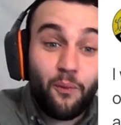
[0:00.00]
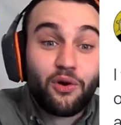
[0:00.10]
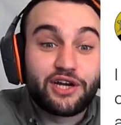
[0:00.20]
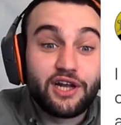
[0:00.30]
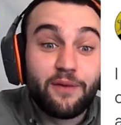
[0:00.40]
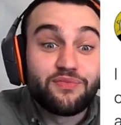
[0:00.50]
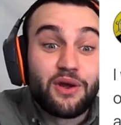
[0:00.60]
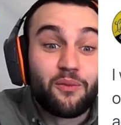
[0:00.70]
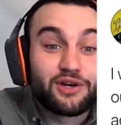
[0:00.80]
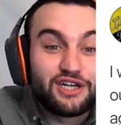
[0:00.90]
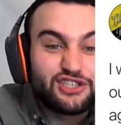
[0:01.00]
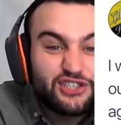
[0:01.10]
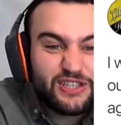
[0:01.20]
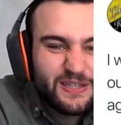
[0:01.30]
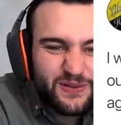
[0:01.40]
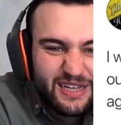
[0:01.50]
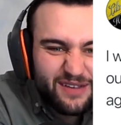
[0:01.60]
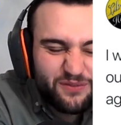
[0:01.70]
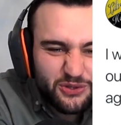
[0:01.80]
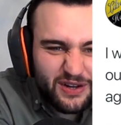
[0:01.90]
We're gonna secretly
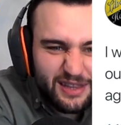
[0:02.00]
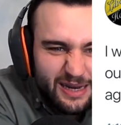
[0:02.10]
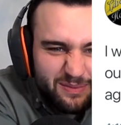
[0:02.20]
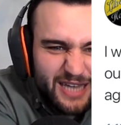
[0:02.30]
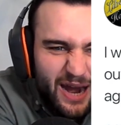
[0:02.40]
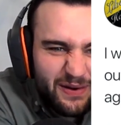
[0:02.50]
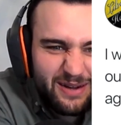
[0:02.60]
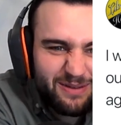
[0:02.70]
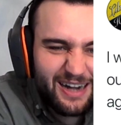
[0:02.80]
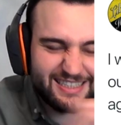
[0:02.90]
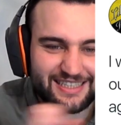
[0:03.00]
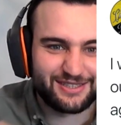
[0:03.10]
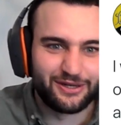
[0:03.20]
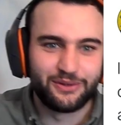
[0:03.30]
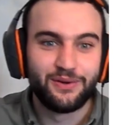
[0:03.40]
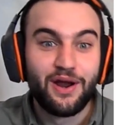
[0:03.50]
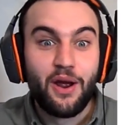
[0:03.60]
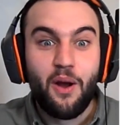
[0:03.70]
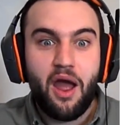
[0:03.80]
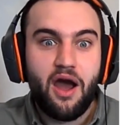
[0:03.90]
infiltrate the Libertarian Party too.
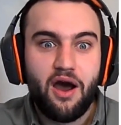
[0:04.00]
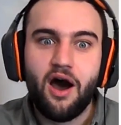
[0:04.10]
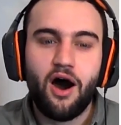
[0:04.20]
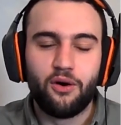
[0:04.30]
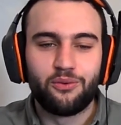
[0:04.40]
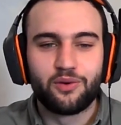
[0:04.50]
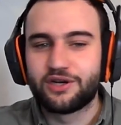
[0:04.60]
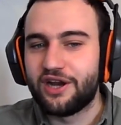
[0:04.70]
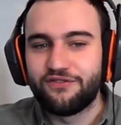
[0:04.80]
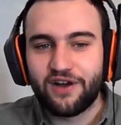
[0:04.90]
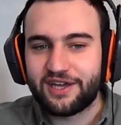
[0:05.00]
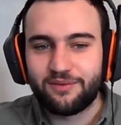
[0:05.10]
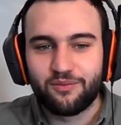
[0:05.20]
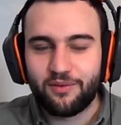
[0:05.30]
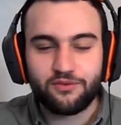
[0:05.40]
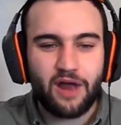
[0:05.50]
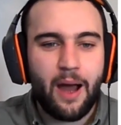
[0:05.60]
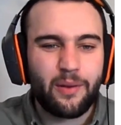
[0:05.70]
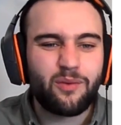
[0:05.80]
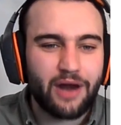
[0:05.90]
Oh,
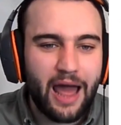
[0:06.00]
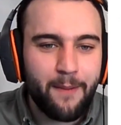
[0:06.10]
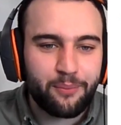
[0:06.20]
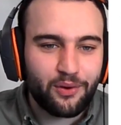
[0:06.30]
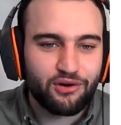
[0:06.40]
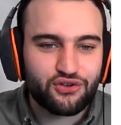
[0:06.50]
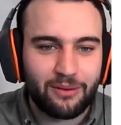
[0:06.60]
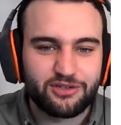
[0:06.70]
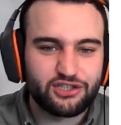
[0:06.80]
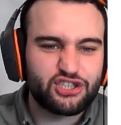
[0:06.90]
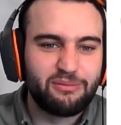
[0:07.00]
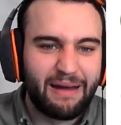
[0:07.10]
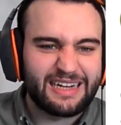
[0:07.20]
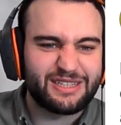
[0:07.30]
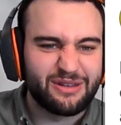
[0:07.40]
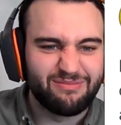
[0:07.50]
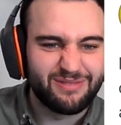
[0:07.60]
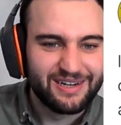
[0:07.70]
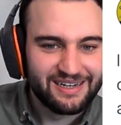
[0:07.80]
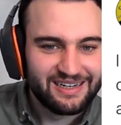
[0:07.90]
we want Emperor Trump to smite
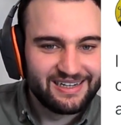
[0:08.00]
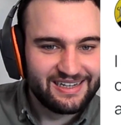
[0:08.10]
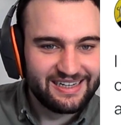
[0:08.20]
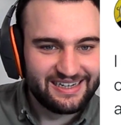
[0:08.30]
them.